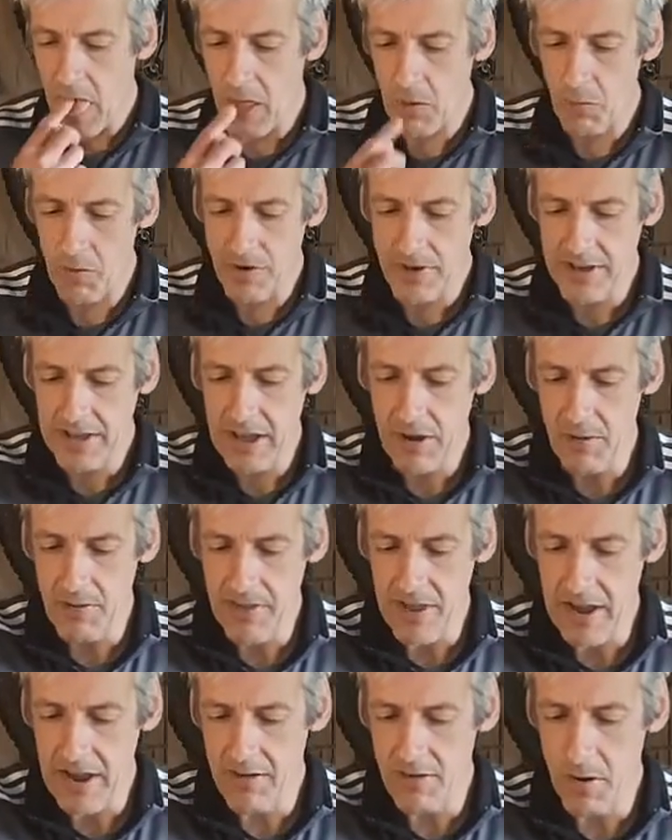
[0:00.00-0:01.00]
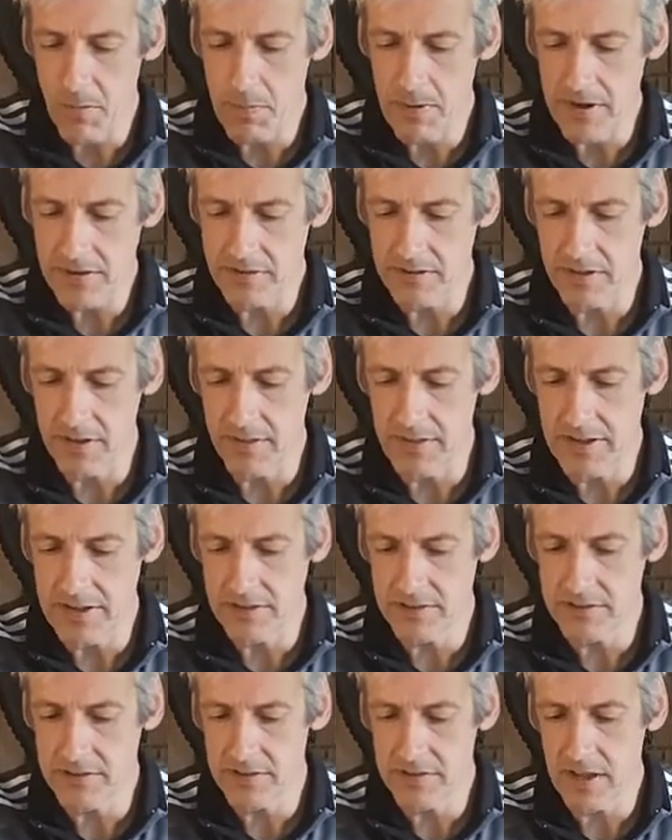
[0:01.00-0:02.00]
What you get with the Aeropress are
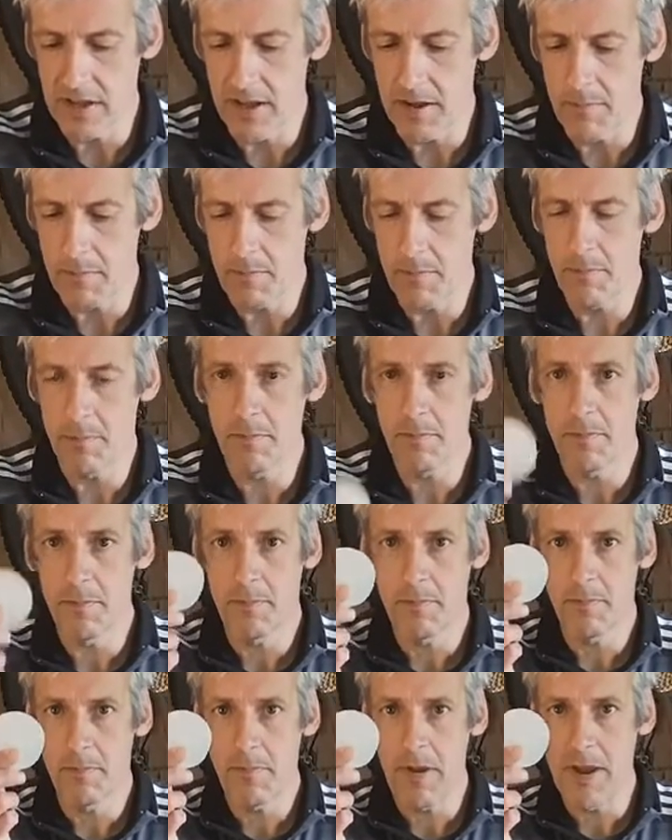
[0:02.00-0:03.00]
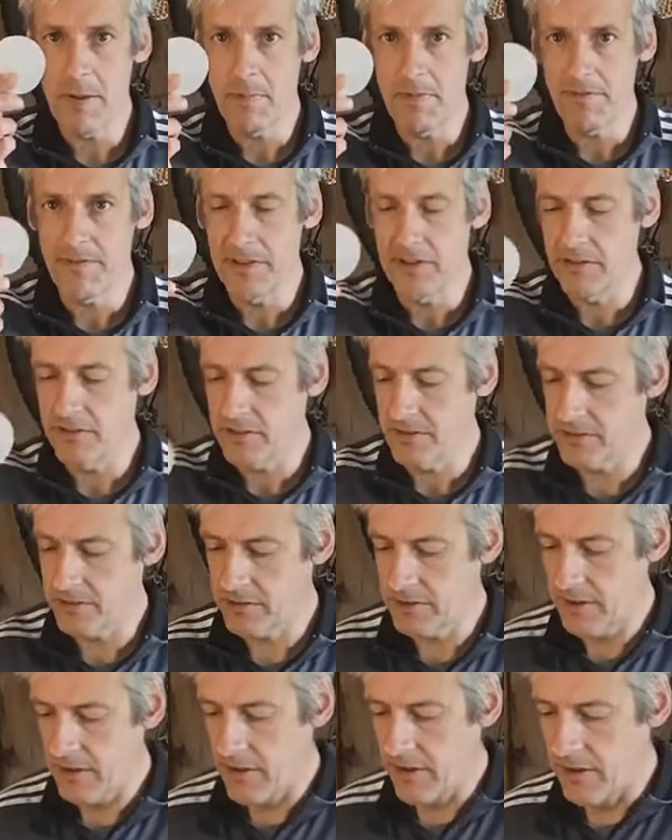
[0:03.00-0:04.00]
these paper filters.